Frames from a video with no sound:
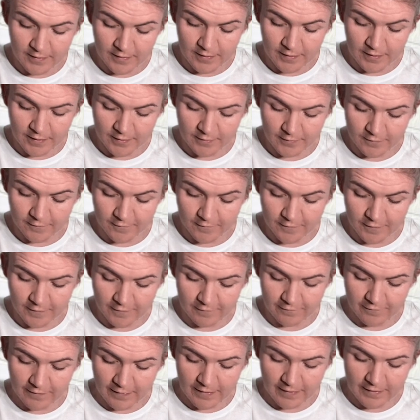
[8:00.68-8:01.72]
equals
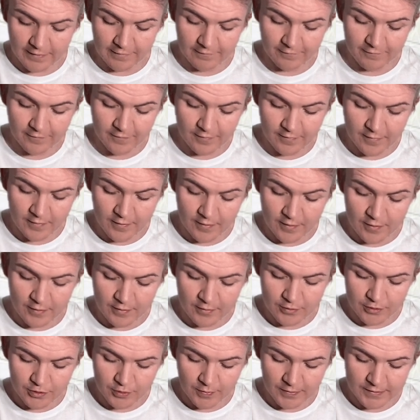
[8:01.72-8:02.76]
35.
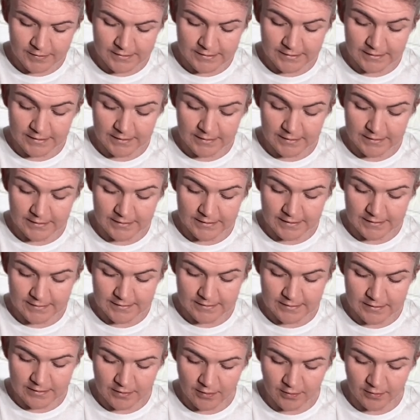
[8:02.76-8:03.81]
20 does
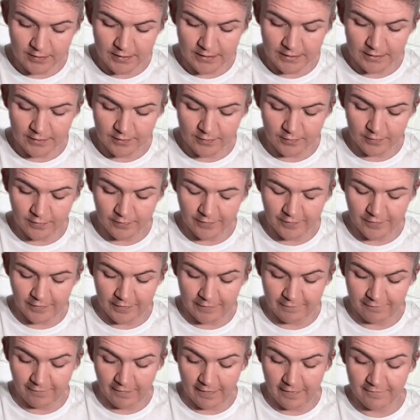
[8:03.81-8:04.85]
not equal
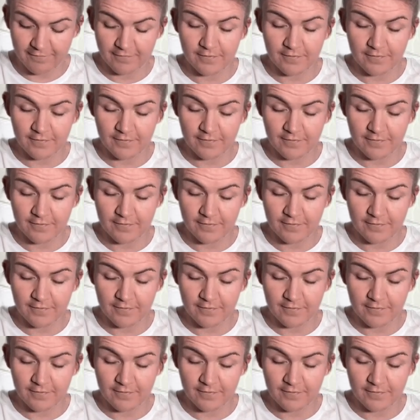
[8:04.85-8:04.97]
35.